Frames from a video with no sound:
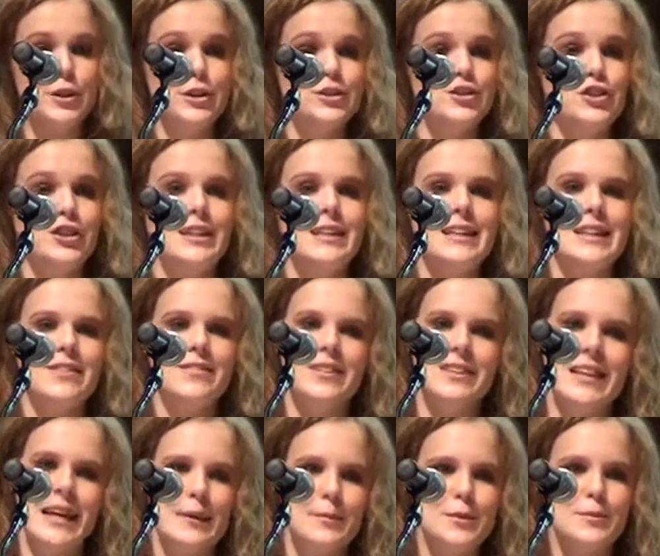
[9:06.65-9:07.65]
and Jean even
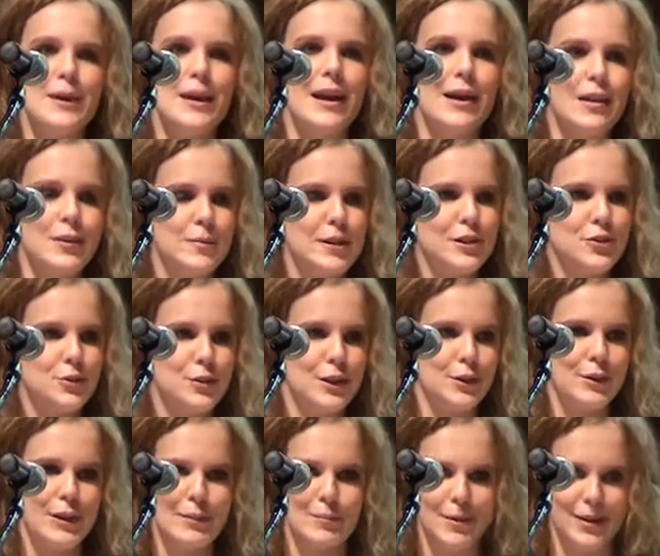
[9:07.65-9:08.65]
came to my elementary
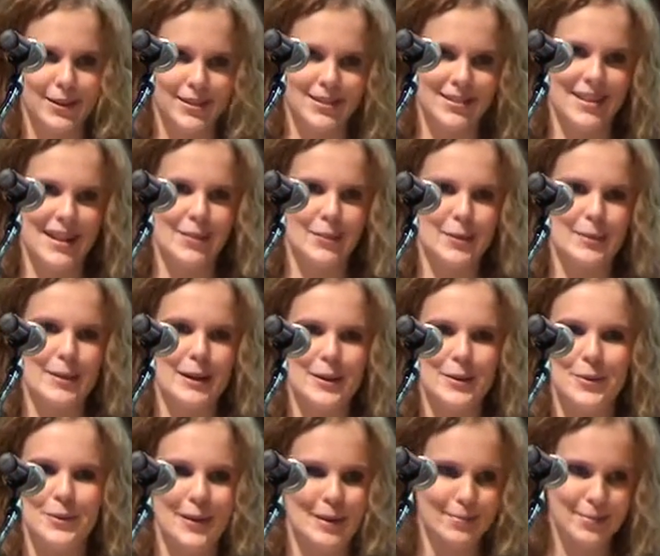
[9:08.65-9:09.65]
grandparents' day when my
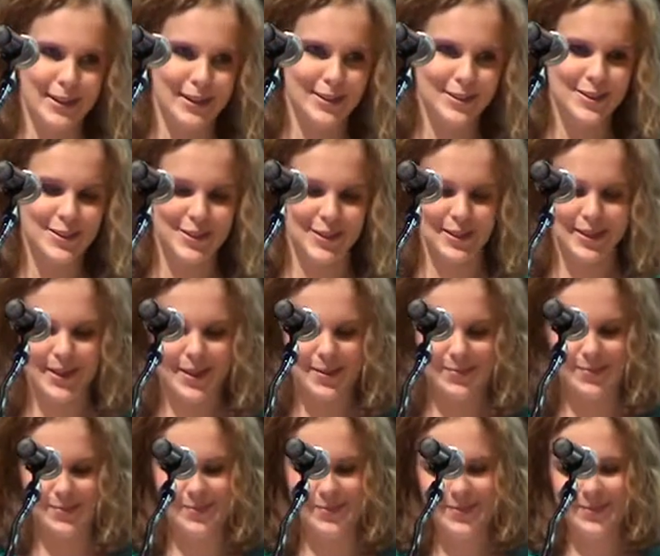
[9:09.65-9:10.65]
own grandparents couldn't come.